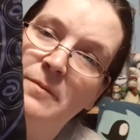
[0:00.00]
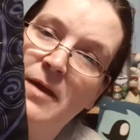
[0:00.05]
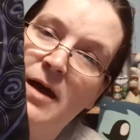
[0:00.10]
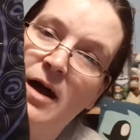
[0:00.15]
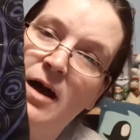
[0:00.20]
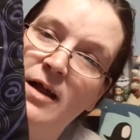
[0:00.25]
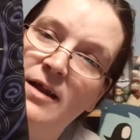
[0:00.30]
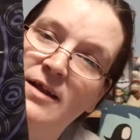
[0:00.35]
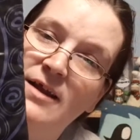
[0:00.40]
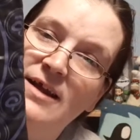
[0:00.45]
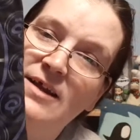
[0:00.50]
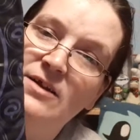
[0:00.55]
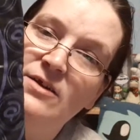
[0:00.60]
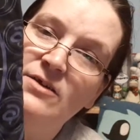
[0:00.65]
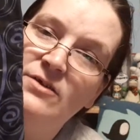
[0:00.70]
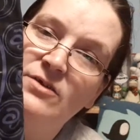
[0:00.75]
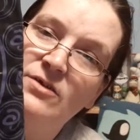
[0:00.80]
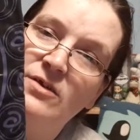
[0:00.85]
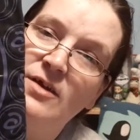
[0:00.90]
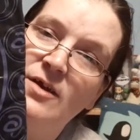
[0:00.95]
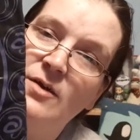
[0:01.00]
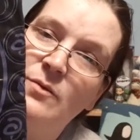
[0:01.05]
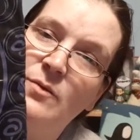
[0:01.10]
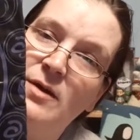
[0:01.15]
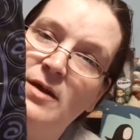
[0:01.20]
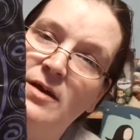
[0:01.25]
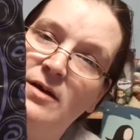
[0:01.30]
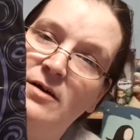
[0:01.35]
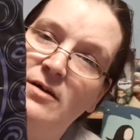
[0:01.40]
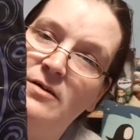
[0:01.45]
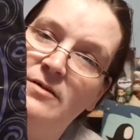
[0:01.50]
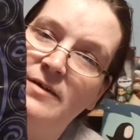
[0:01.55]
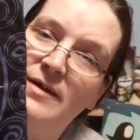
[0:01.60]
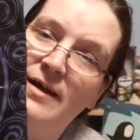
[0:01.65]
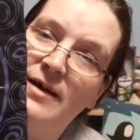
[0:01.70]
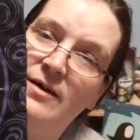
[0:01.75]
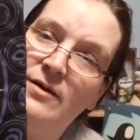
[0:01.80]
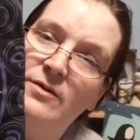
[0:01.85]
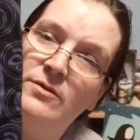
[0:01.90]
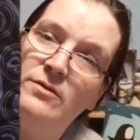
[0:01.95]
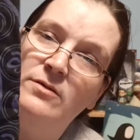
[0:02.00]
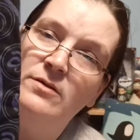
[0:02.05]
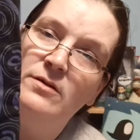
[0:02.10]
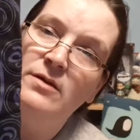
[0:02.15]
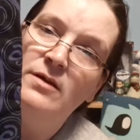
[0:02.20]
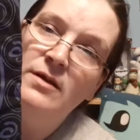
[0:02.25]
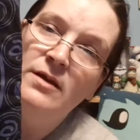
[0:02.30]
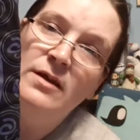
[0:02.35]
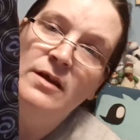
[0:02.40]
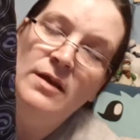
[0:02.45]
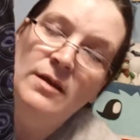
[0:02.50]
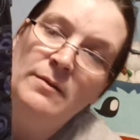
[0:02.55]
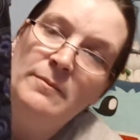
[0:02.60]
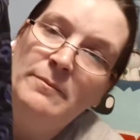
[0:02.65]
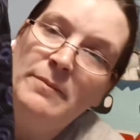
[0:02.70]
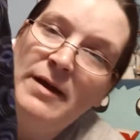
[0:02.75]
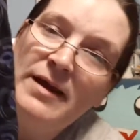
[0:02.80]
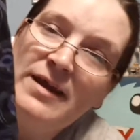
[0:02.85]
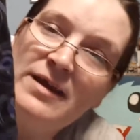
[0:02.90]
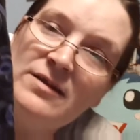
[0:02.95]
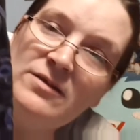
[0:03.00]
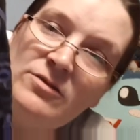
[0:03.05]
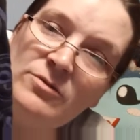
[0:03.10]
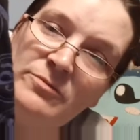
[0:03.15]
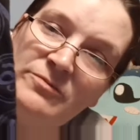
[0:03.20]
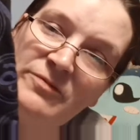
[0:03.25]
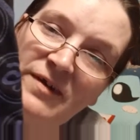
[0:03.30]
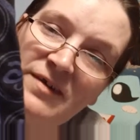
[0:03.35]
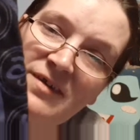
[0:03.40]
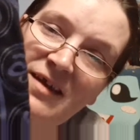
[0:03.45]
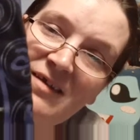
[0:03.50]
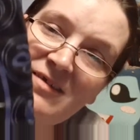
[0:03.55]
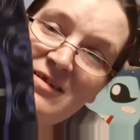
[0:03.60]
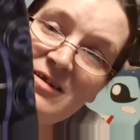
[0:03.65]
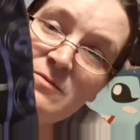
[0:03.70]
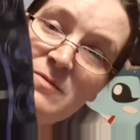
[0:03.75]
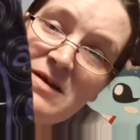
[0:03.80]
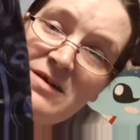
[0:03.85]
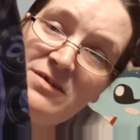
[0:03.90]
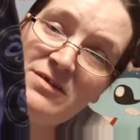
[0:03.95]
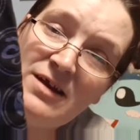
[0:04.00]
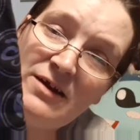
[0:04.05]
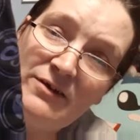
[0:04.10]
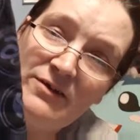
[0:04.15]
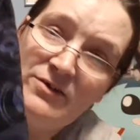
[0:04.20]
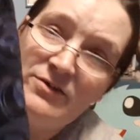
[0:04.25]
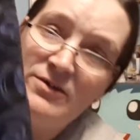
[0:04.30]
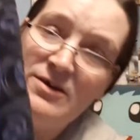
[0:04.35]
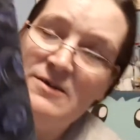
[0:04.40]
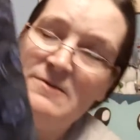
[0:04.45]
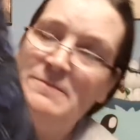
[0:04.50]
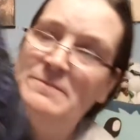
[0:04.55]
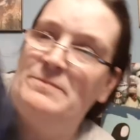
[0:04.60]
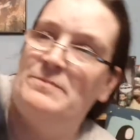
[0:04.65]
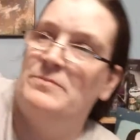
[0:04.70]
It looks like we are now back into Fantastic Beasts territory.